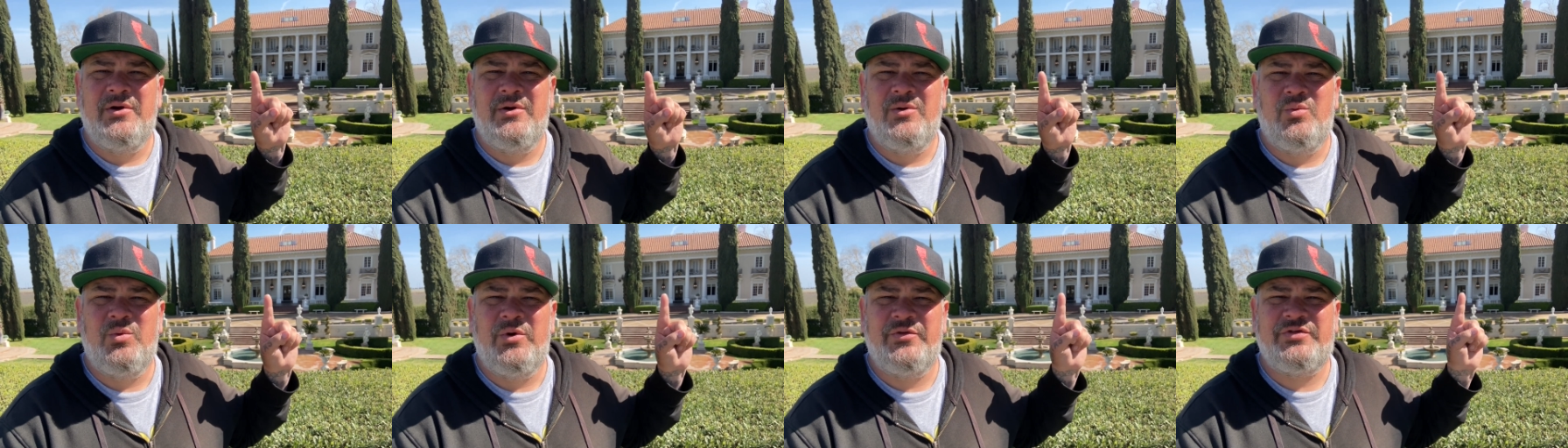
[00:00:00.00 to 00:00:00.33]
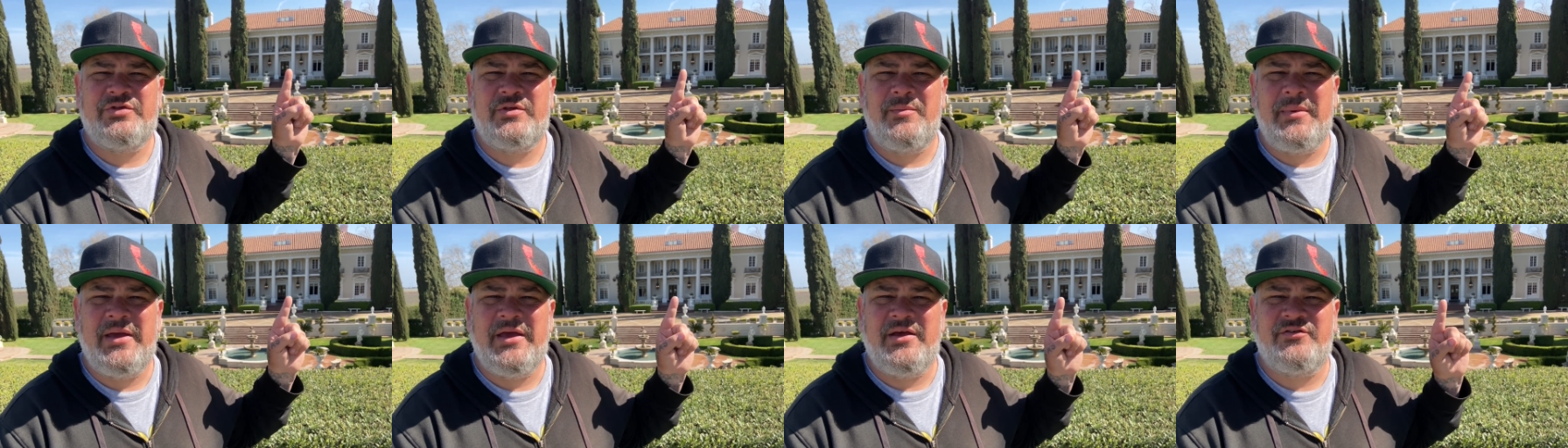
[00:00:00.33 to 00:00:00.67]
with
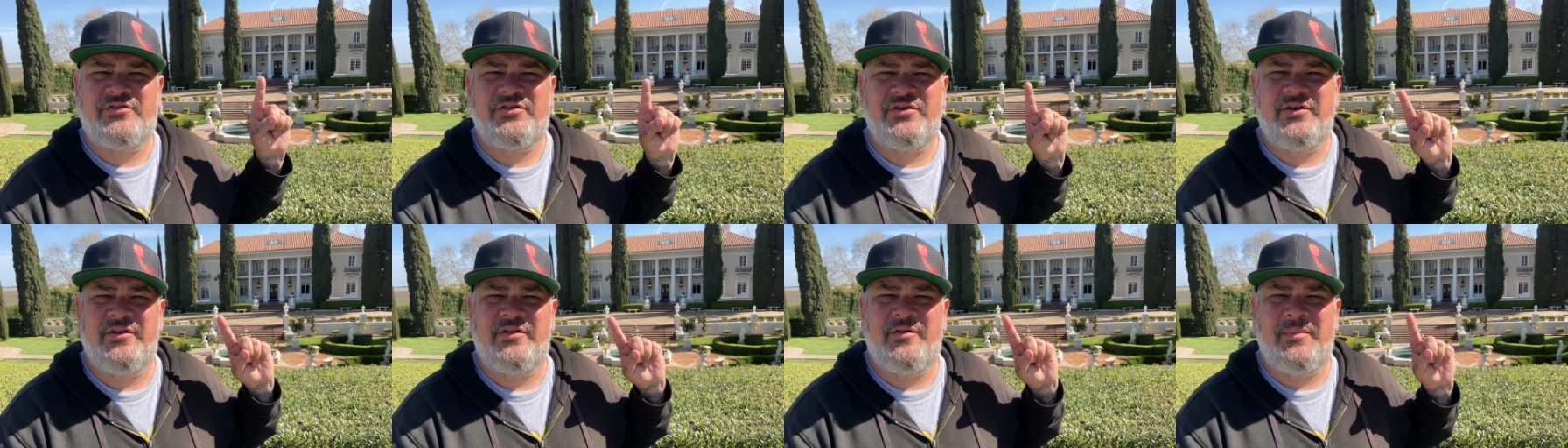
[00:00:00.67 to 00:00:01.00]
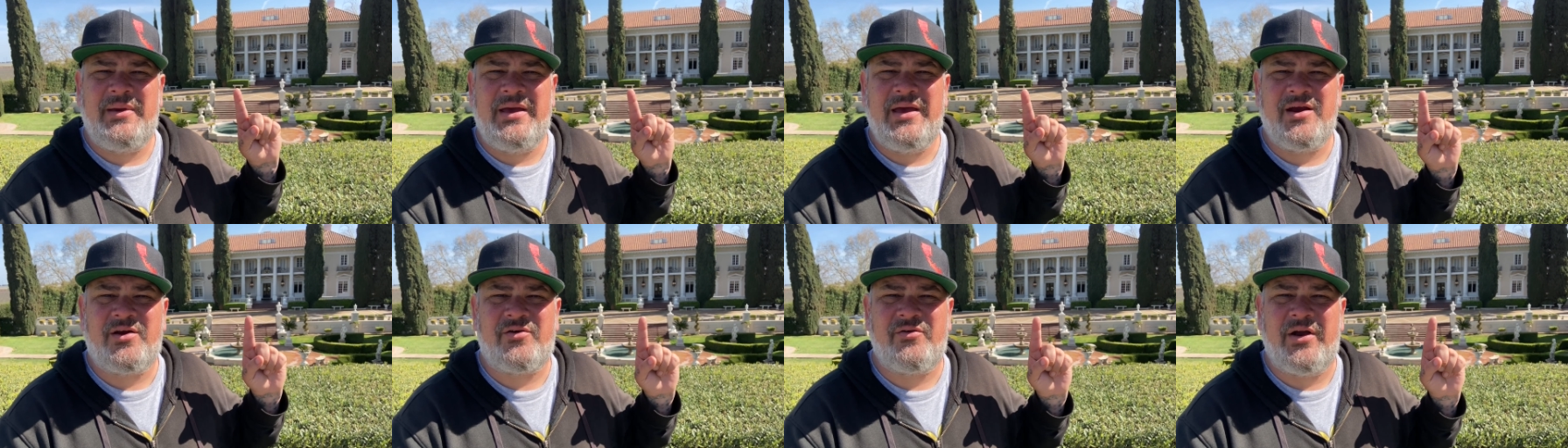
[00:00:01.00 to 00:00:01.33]
the mansion in the
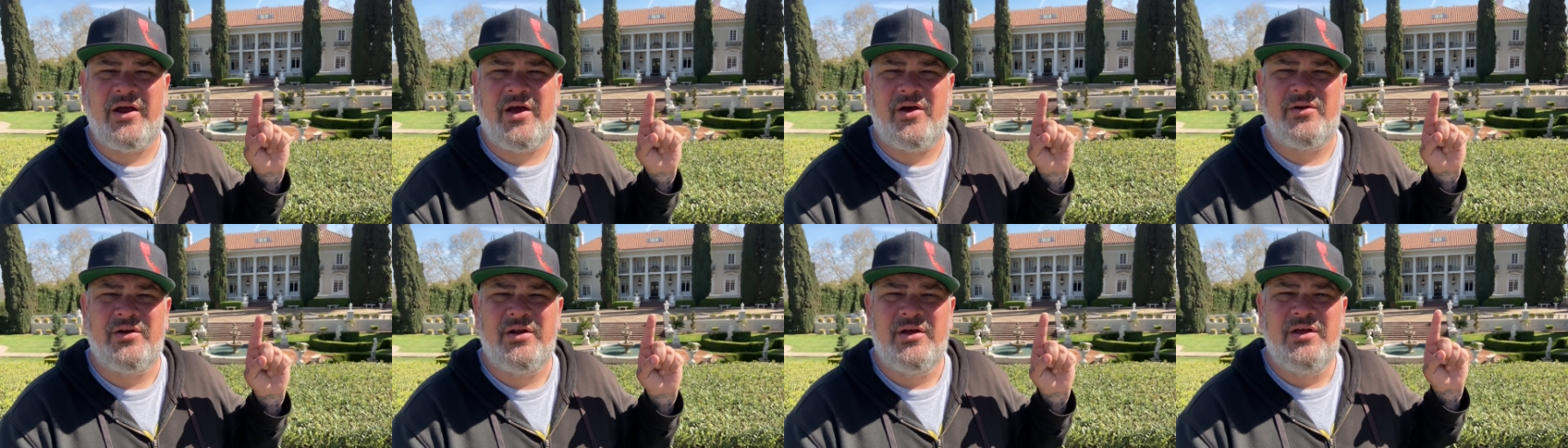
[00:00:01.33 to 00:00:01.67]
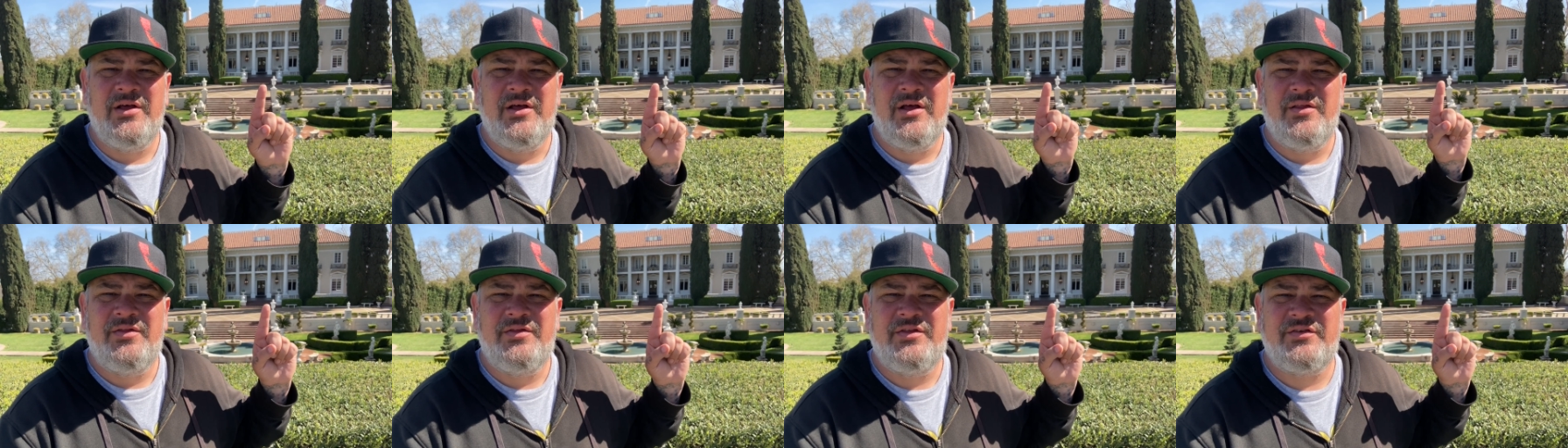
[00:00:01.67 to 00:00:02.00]
background.
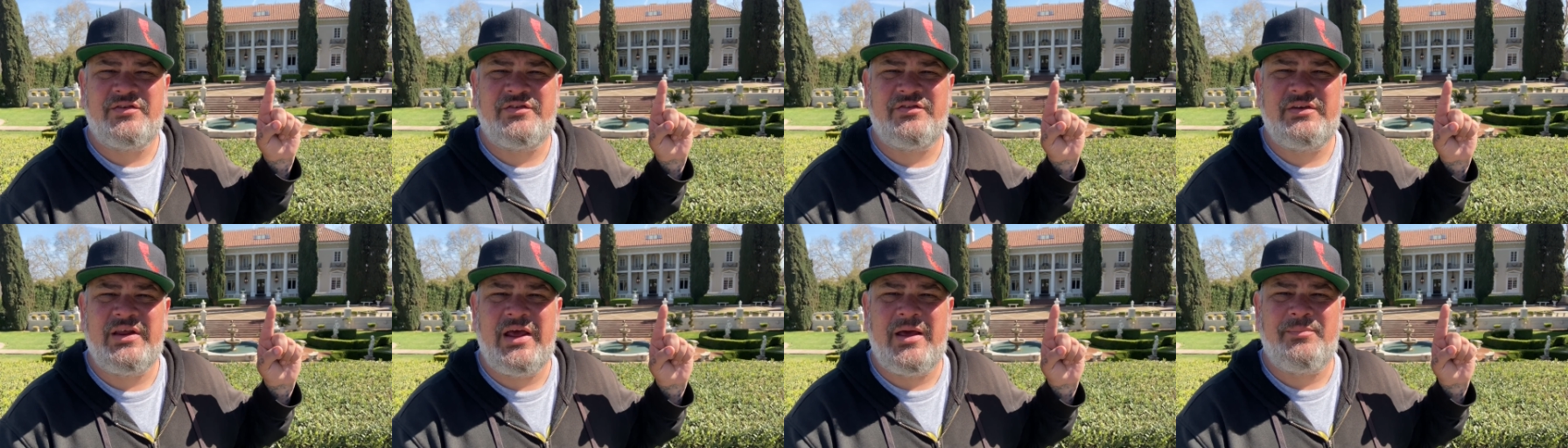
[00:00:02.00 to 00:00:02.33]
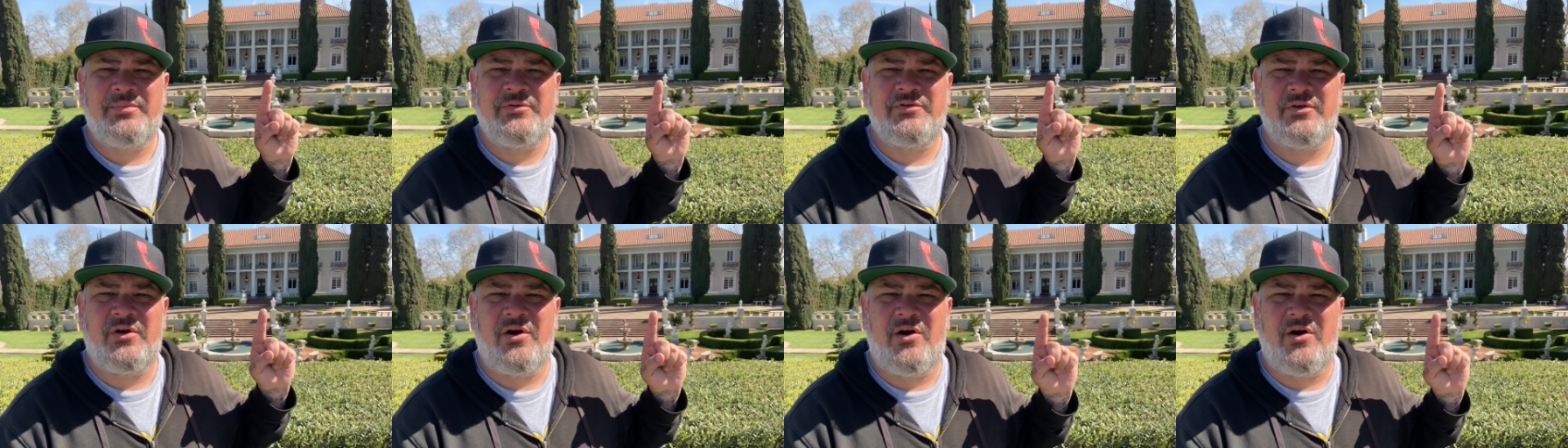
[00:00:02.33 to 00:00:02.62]
The steps